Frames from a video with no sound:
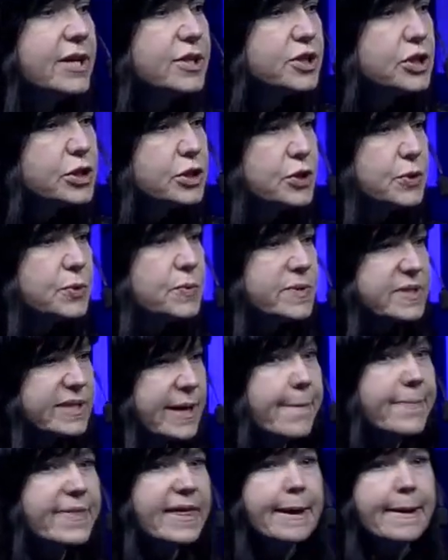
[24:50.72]
To do
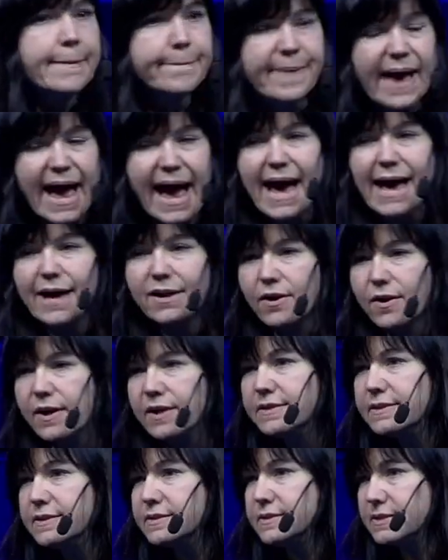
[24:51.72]
something bad
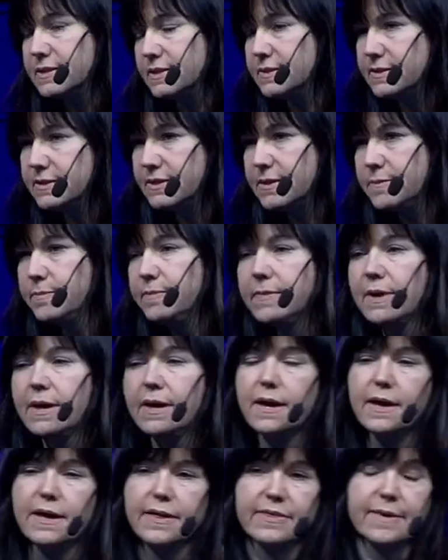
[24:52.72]
on the system,
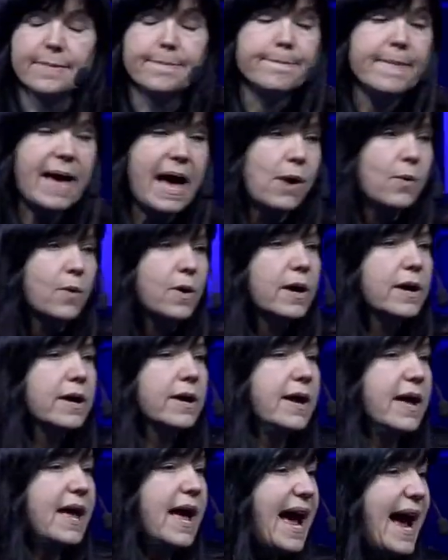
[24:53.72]
the malware
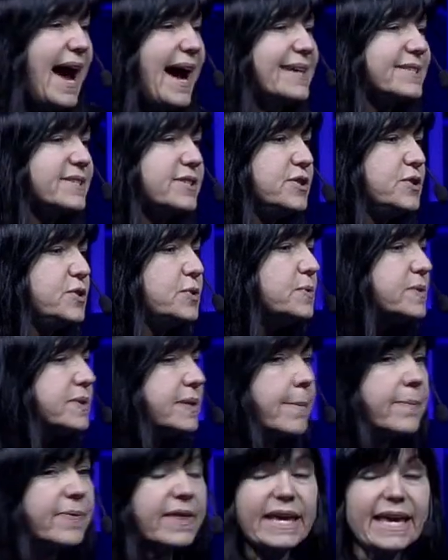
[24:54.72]
has to do
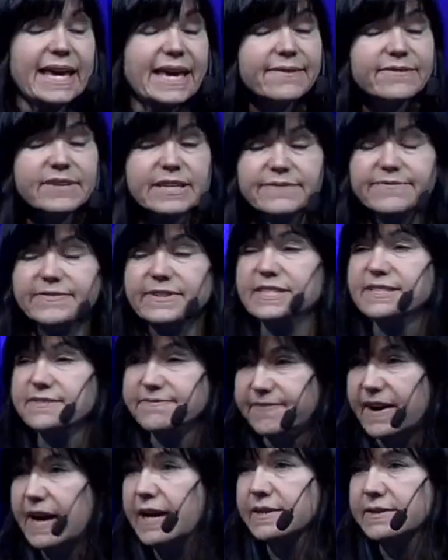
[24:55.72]
something. Even if it's
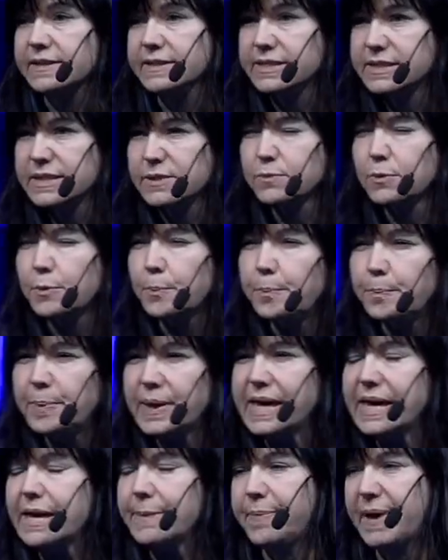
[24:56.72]
fileless, there will
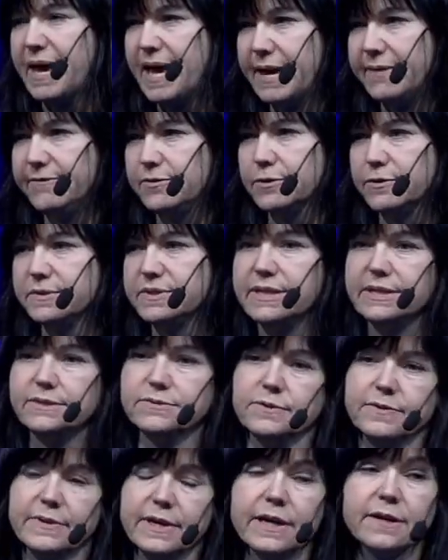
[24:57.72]
be a behavioral
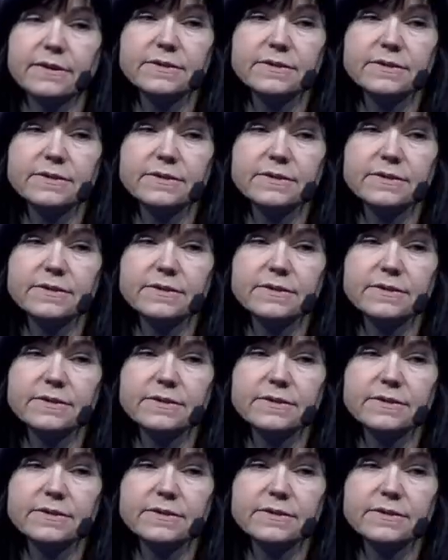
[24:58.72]
signal there.